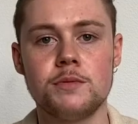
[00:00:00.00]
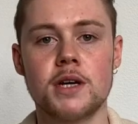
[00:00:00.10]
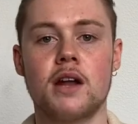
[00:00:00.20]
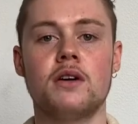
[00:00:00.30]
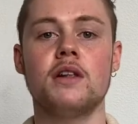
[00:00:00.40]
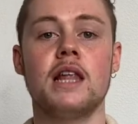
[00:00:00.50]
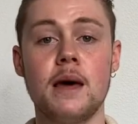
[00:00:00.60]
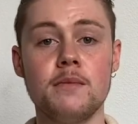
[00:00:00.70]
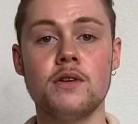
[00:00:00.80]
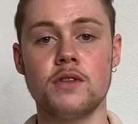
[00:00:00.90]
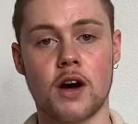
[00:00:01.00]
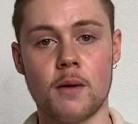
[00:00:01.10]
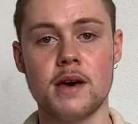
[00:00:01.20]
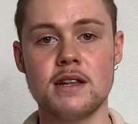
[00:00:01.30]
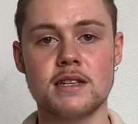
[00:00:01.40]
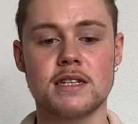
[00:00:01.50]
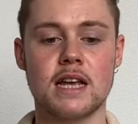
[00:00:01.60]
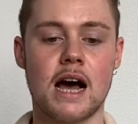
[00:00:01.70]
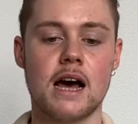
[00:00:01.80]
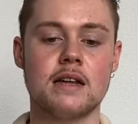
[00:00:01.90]
channel, let me know in the comments,
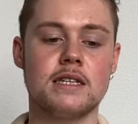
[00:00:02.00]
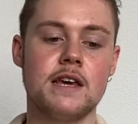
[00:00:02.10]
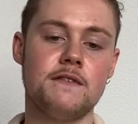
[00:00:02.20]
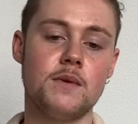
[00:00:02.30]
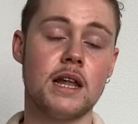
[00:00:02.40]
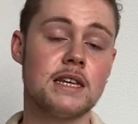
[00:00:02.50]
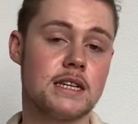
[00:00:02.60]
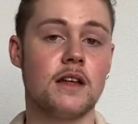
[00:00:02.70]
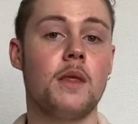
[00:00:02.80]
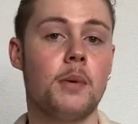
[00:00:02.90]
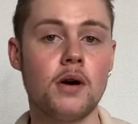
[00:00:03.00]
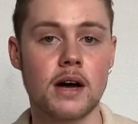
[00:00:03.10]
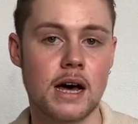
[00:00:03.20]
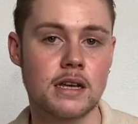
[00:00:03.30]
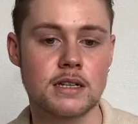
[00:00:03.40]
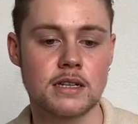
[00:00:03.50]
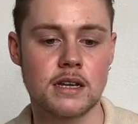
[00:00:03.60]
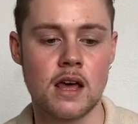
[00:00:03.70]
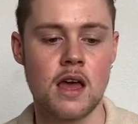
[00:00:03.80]
and if you are listening on the podcast,